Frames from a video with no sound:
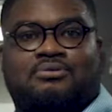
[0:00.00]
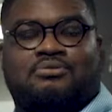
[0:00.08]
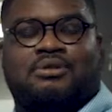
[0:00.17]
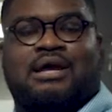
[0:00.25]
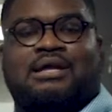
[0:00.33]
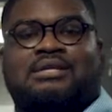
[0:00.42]

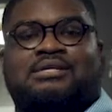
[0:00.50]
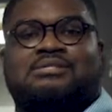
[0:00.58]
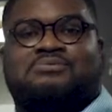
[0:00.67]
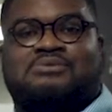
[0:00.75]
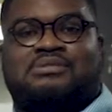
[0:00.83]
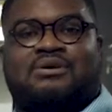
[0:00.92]
through the
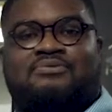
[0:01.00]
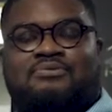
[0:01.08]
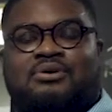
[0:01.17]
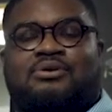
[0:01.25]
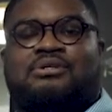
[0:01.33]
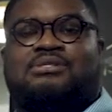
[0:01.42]
ideas of self
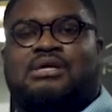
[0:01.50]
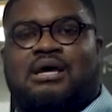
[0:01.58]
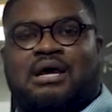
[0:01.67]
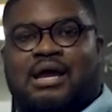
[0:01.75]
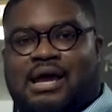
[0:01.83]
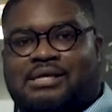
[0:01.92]
awareness,
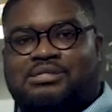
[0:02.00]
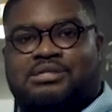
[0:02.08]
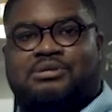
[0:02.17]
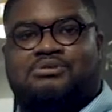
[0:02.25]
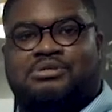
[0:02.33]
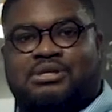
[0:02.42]

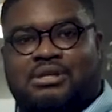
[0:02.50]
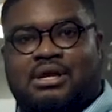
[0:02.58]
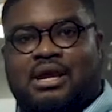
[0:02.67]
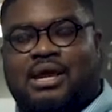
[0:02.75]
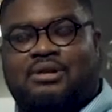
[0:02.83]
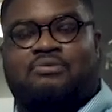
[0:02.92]
execution,
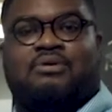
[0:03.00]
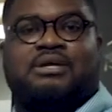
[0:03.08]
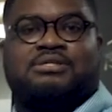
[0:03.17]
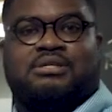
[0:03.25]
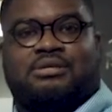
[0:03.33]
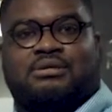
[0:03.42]
and
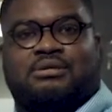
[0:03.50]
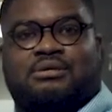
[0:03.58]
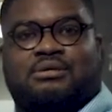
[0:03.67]
direction.